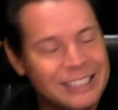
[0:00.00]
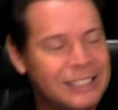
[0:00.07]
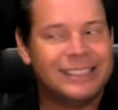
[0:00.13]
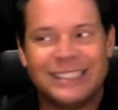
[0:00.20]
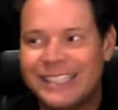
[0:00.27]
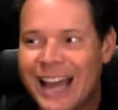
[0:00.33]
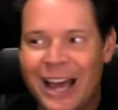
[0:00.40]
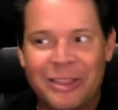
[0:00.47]

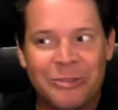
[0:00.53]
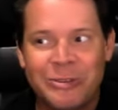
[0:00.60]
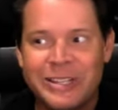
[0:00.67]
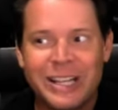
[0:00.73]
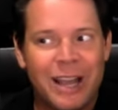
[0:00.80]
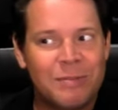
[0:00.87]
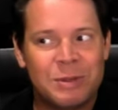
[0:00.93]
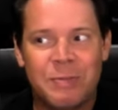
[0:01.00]
It's not 3
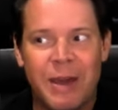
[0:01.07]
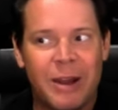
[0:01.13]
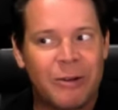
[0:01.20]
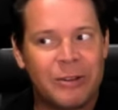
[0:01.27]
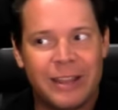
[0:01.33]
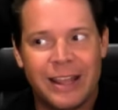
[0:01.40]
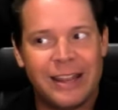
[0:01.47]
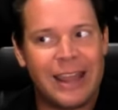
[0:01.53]
times
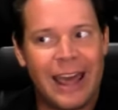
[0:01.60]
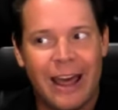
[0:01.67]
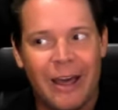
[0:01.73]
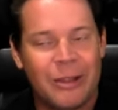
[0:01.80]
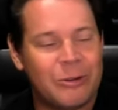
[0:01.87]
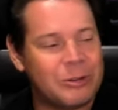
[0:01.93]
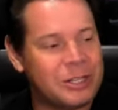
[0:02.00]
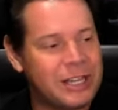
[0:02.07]
better than that
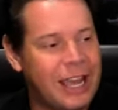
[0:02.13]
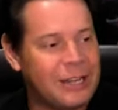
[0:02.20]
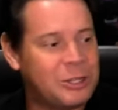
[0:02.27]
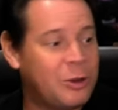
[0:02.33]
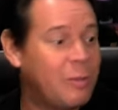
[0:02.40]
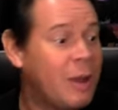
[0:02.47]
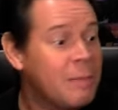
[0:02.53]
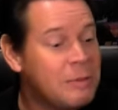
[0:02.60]
other
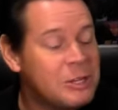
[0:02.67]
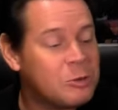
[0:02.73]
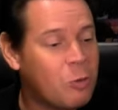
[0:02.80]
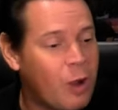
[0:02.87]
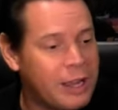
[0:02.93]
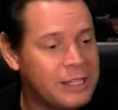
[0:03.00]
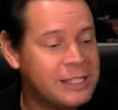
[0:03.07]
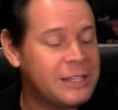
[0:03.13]
statue. It might be
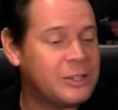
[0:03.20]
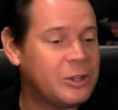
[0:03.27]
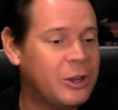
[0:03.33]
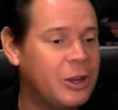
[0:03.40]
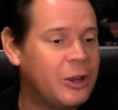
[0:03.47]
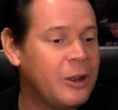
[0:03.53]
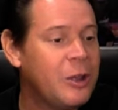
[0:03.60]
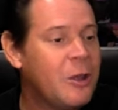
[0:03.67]
twice as
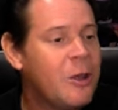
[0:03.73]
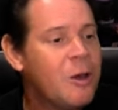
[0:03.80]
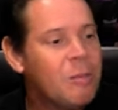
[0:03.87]
good.